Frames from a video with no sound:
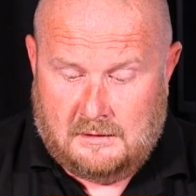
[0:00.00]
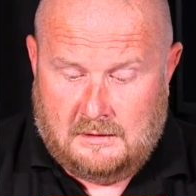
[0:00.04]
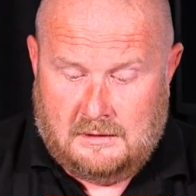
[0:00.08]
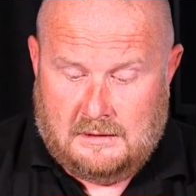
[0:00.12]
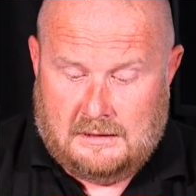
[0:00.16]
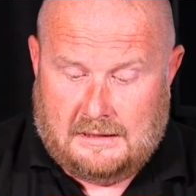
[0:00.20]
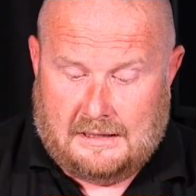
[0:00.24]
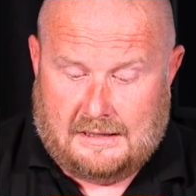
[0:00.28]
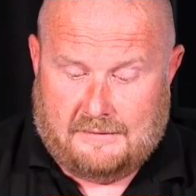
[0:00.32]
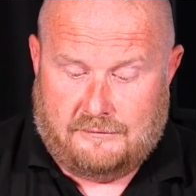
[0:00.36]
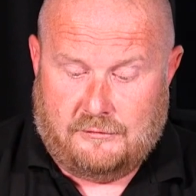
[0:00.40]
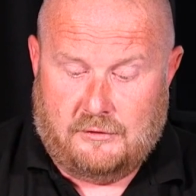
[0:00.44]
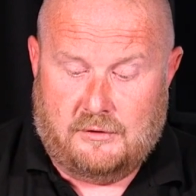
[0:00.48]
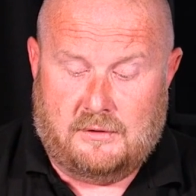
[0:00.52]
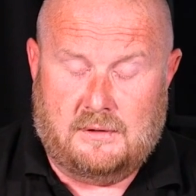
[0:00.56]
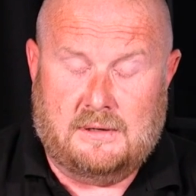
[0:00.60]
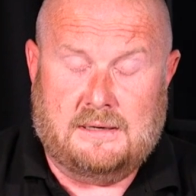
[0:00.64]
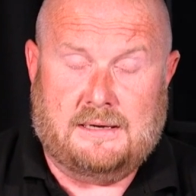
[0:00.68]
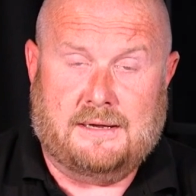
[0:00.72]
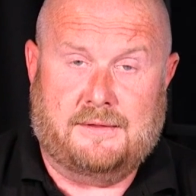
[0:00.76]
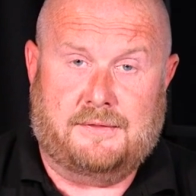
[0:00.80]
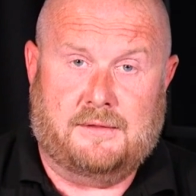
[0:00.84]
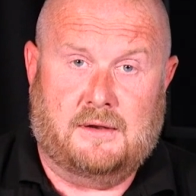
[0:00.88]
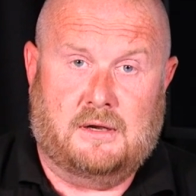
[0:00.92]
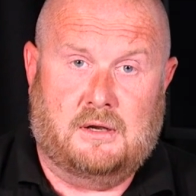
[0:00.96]
If you can
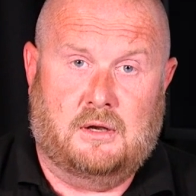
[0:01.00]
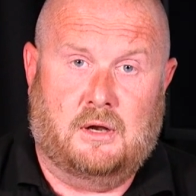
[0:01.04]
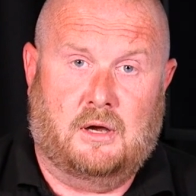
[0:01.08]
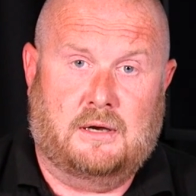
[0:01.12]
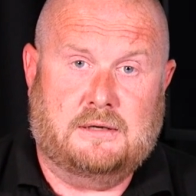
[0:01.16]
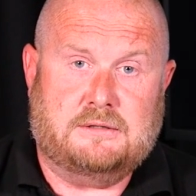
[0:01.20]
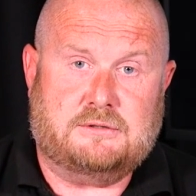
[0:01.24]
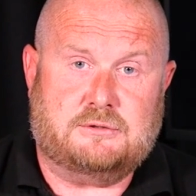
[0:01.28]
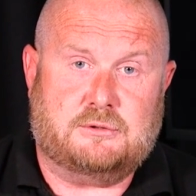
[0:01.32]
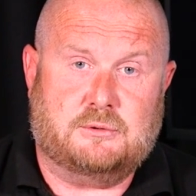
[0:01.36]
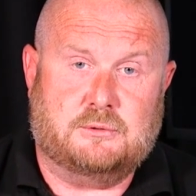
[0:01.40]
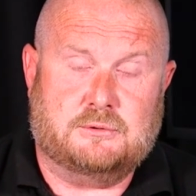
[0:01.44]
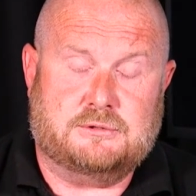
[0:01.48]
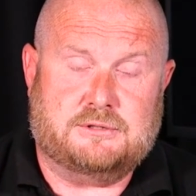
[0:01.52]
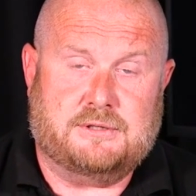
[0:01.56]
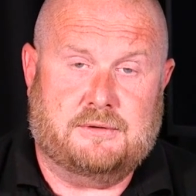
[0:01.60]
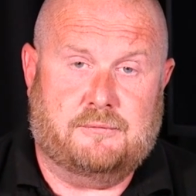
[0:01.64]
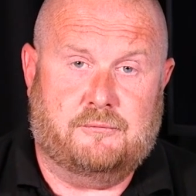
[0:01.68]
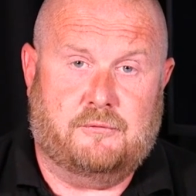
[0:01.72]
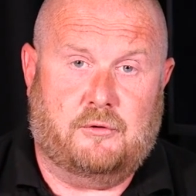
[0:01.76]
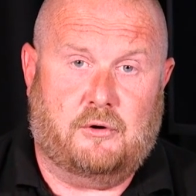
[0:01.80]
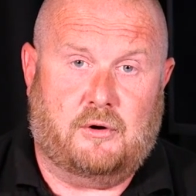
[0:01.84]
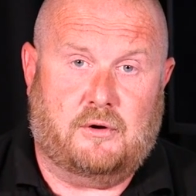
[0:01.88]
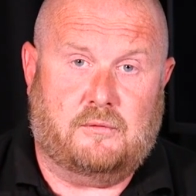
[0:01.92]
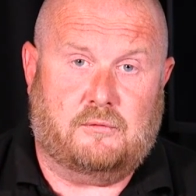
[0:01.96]
get the light source in
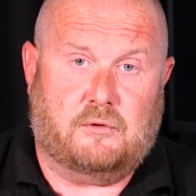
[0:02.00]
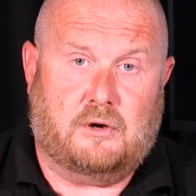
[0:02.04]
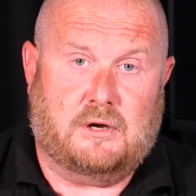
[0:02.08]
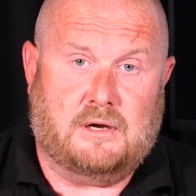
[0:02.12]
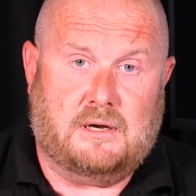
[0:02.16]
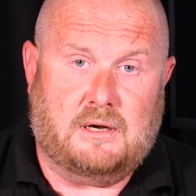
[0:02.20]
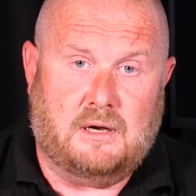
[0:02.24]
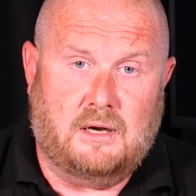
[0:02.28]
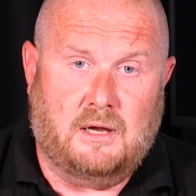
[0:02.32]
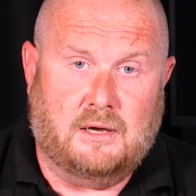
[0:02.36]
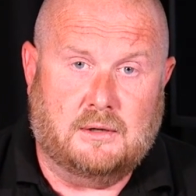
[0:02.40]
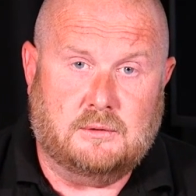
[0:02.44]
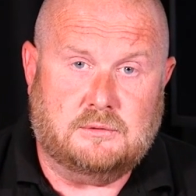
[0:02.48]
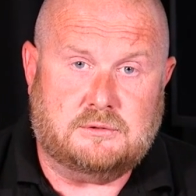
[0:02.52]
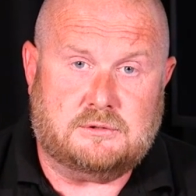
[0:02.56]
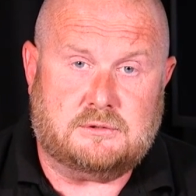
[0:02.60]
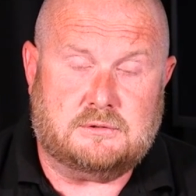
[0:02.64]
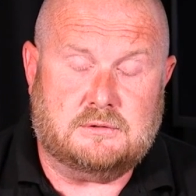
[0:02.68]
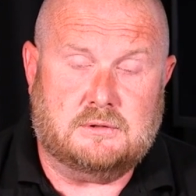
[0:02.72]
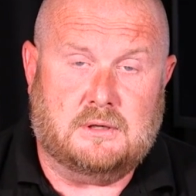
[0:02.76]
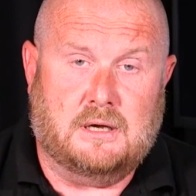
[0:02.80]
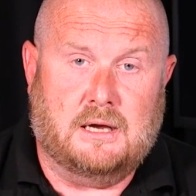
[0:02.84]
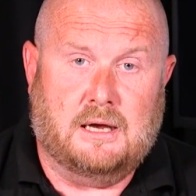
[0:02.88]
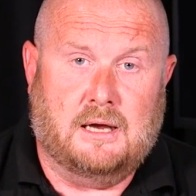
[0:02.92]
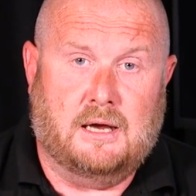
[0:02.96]
very, very close
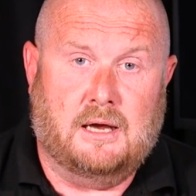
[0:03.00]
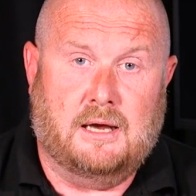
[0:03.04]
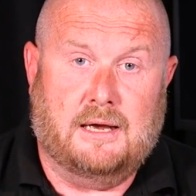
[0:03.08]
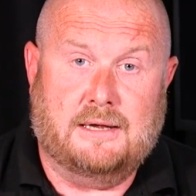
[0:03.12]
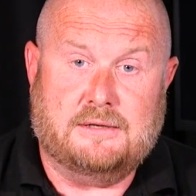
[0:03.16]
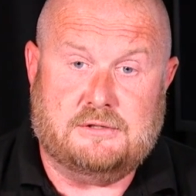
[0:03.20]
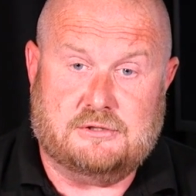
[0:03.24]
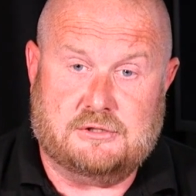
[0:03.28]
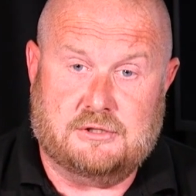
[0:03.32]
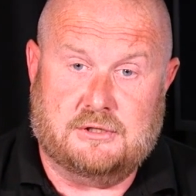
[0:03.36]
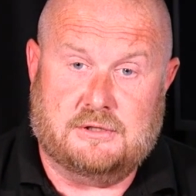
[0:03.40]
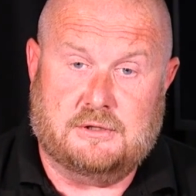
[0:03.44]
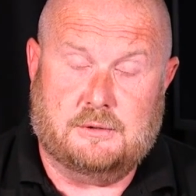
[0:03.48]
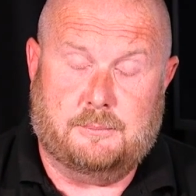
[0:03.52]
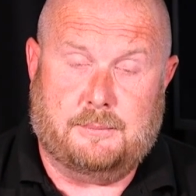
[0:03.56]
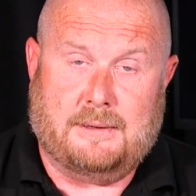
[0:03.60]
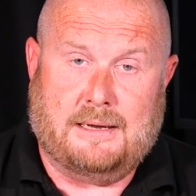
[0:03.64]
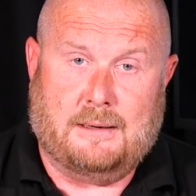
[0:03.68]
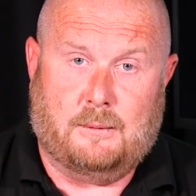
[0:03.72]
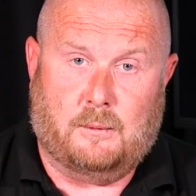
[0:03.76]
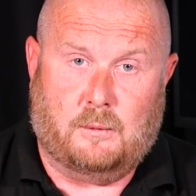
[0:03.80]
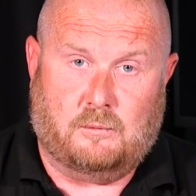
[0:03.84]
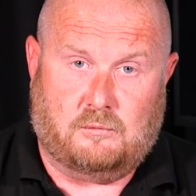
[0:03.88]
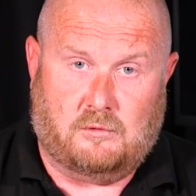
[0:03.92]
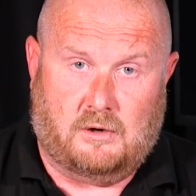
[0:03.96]
and turn the
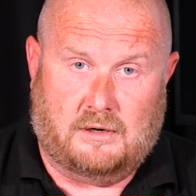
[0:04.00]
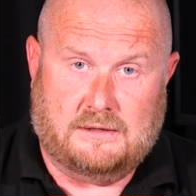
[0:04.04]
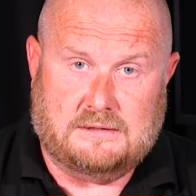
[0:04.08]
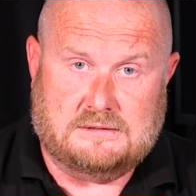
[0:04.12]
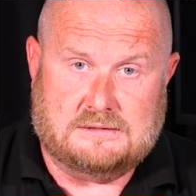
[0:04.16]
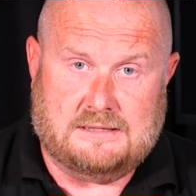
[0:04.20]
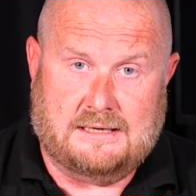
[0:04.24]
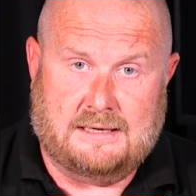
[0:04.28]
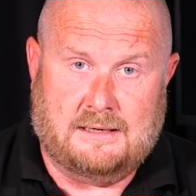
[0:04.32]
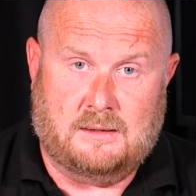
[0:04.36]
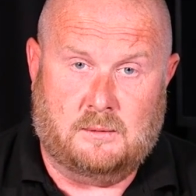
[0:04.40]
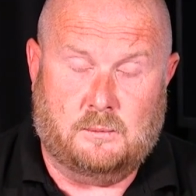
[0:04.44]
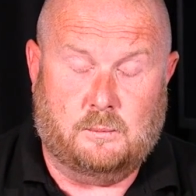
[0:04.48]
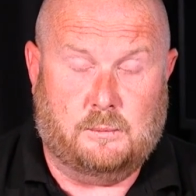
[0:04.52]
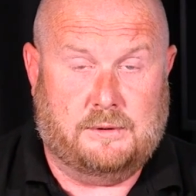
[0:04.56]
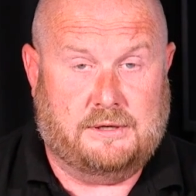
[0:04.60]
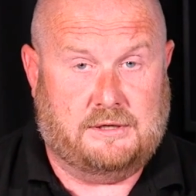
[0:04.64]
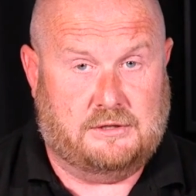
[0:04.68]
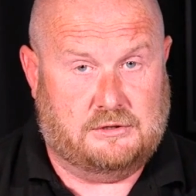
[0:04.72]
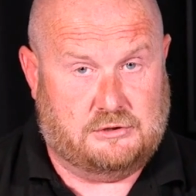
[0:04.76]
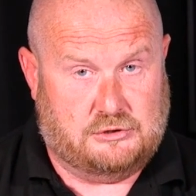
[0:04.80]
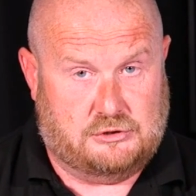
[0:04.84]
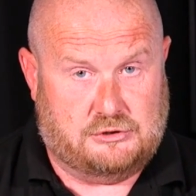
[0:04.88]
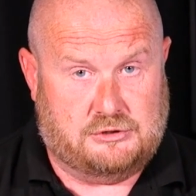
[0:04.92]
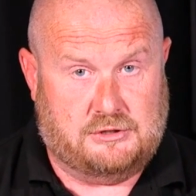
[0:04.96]
power right down, we
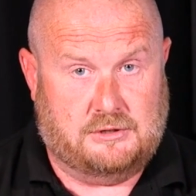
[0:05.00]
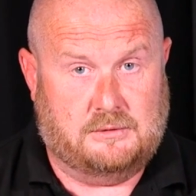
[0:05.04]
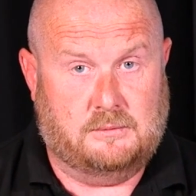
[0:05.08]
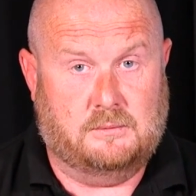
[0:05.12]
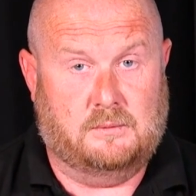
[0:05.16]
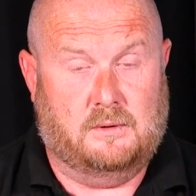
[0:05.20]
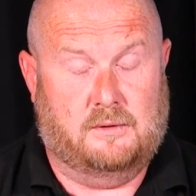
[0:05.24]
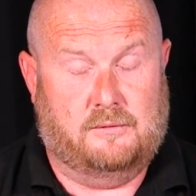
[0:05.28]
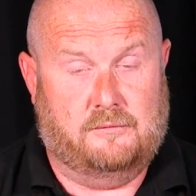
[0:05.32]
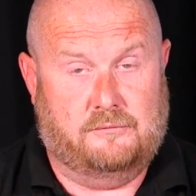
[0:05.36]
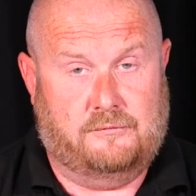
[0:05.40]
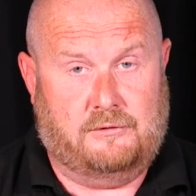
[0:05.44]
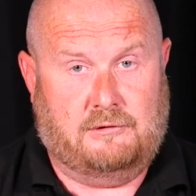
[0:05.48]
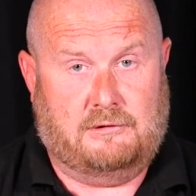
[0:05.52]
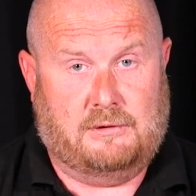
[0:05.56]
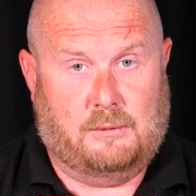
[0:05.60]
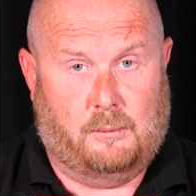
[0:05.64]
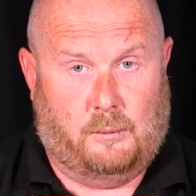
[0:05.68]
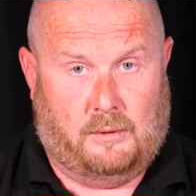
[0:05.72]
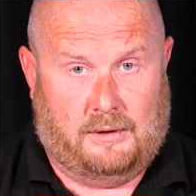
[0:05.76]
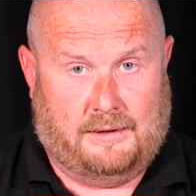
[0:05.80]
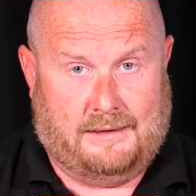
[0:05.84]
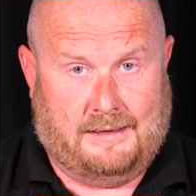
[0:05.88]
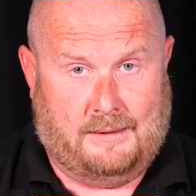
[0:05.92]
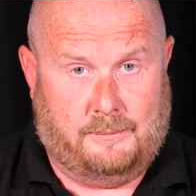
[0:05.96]
can shoot at very
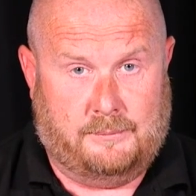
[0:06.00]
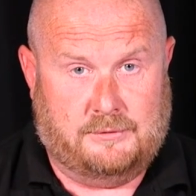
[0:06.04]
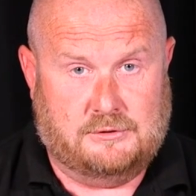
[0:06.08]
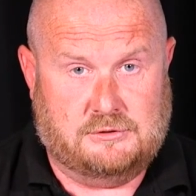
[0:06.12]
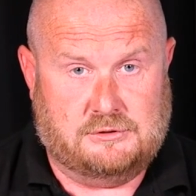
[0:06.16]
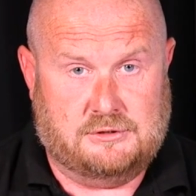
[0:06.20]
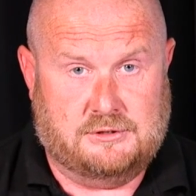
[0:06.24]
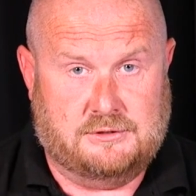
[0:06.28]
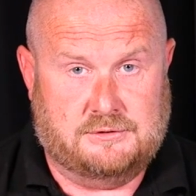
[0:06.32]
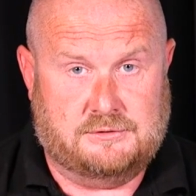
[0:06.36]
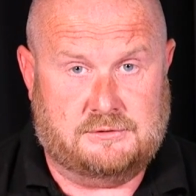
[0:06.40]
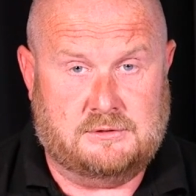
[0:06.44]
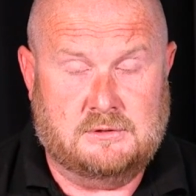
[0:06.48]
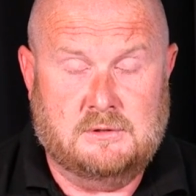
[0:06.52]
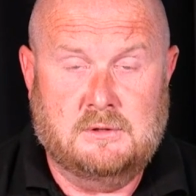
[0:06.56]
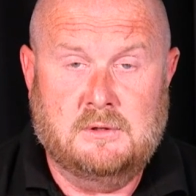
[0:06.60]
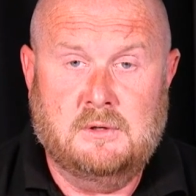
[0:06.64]
wide apertures,